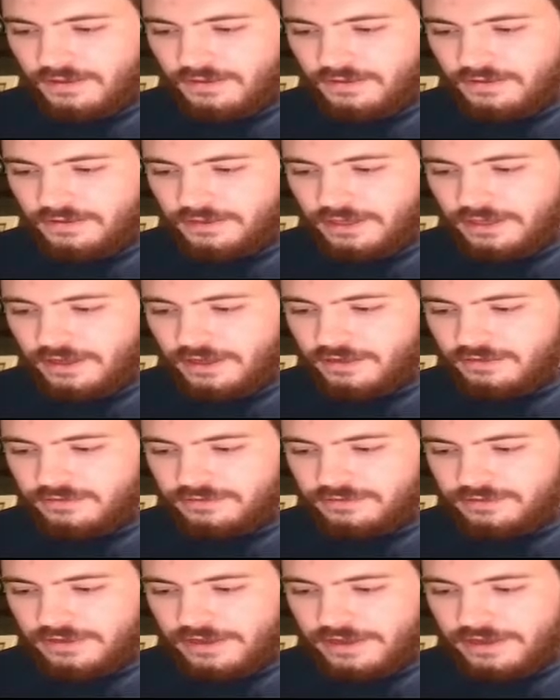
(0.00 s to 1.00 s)
Yeah,
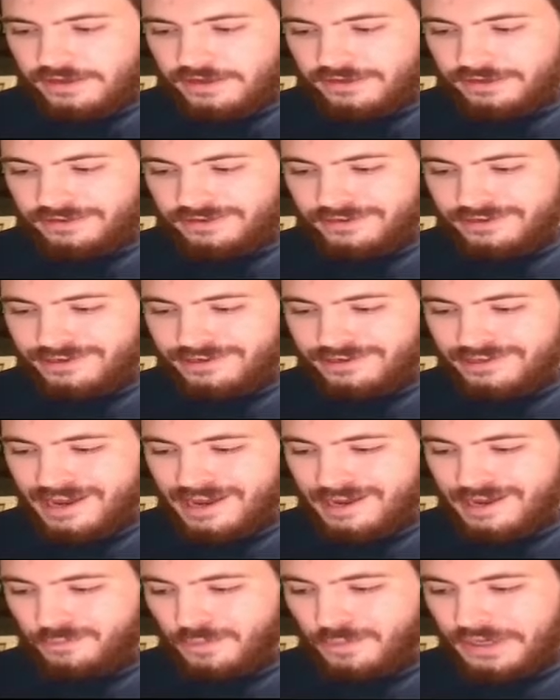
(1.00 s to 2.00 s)
and
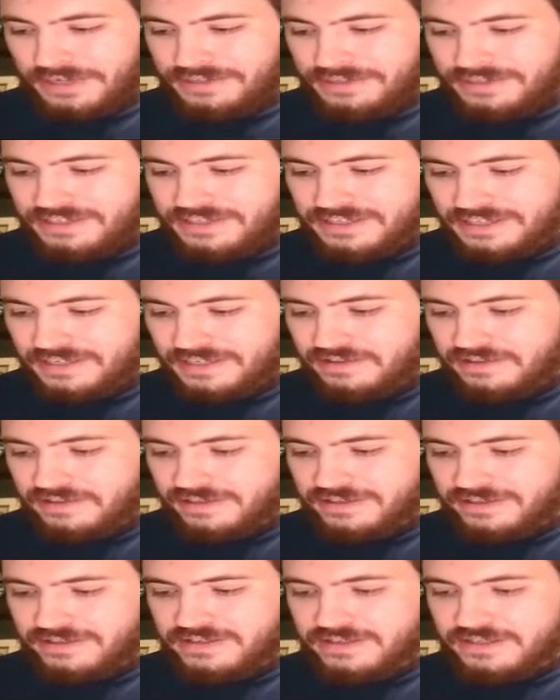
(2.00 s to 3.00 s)
can't wait to see it
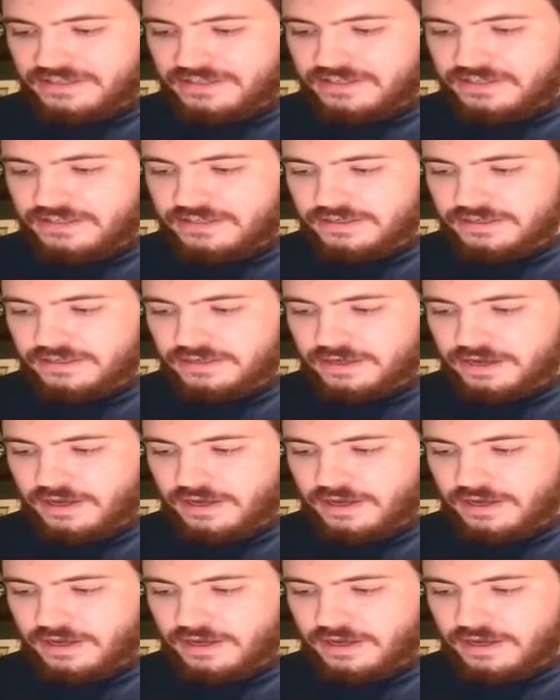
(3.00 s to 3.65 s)
this season.